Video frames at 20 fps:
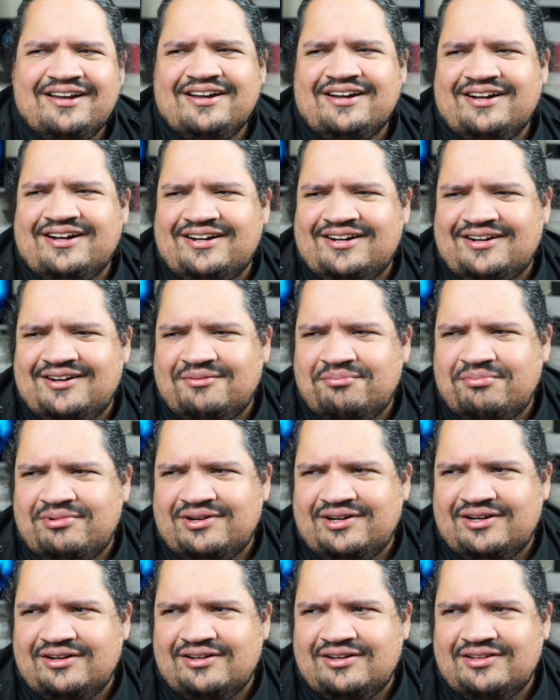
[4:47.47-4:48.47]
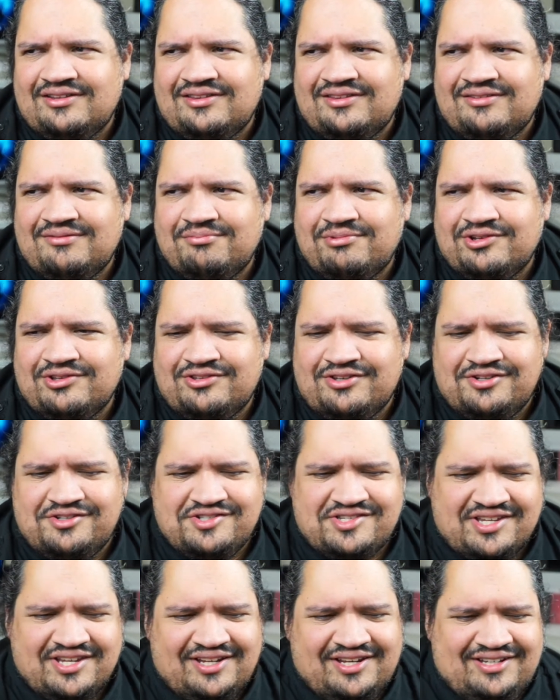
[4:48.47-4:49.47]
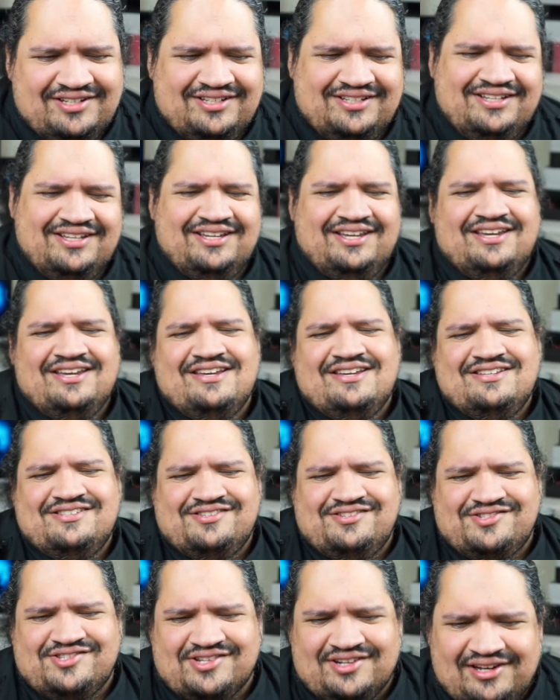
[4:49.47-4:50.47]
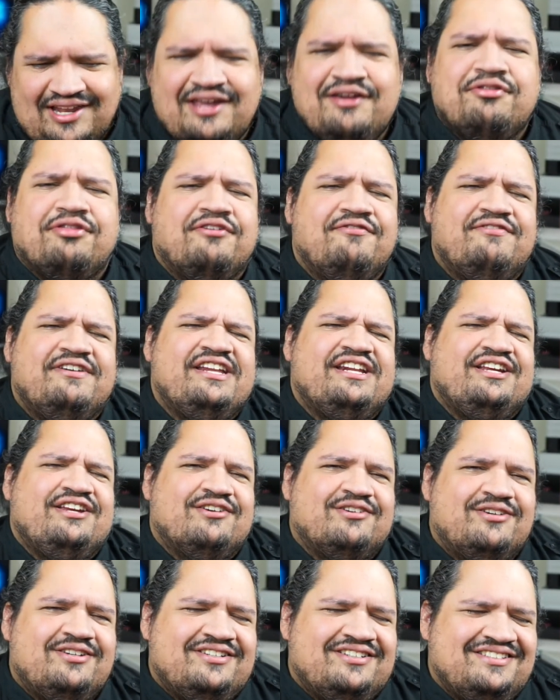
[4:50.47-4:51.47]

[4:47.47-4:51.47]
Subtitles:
but there's a lengthy video